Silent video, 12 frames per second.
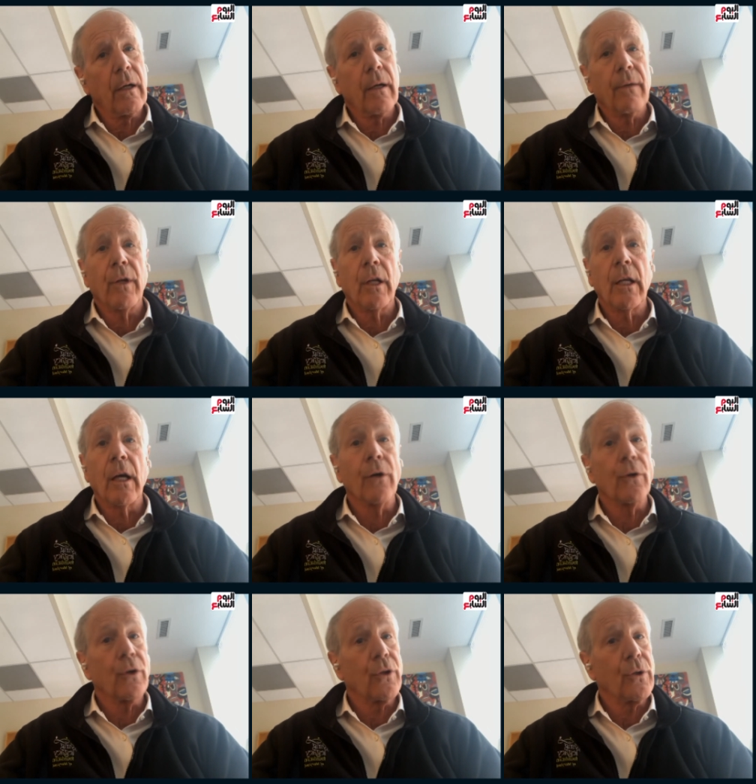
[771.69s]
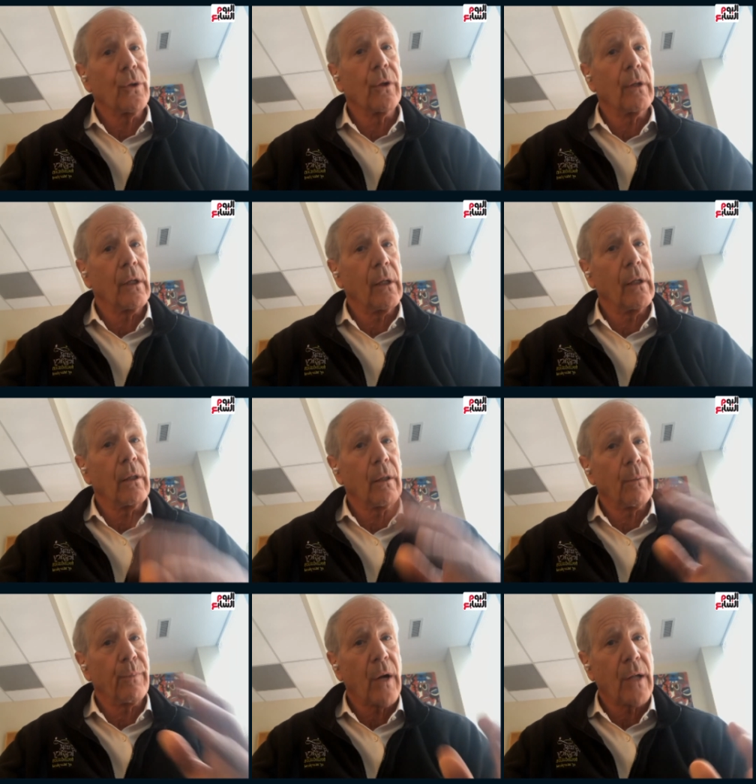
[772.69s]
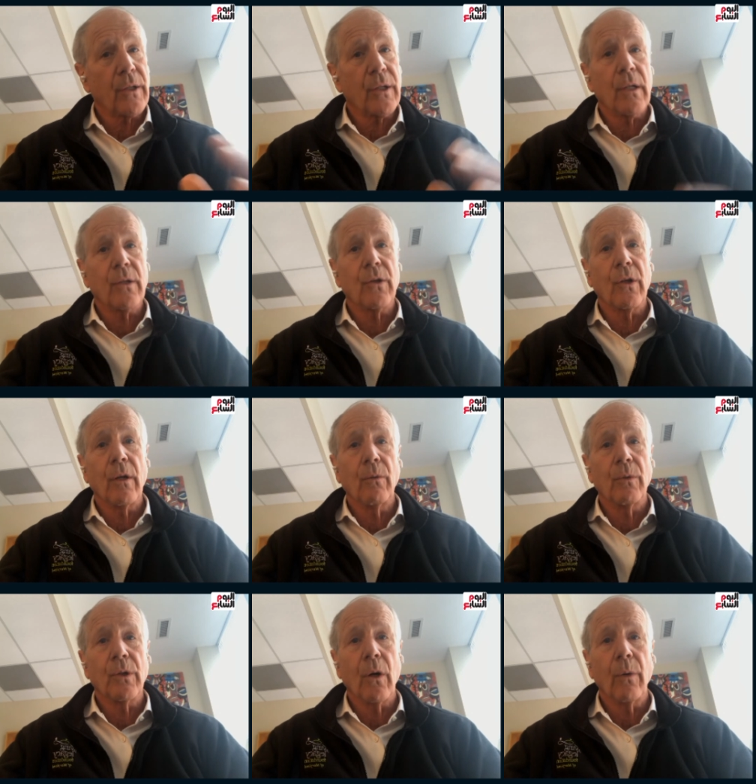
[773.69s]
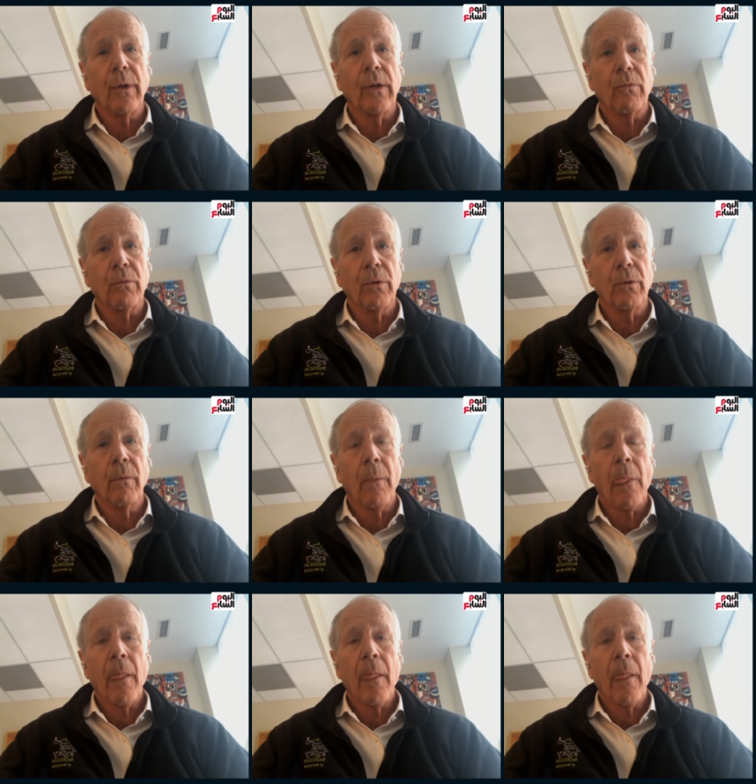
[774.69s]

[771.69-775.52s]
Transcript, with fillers: uh, that he understood the, the process that he was going through.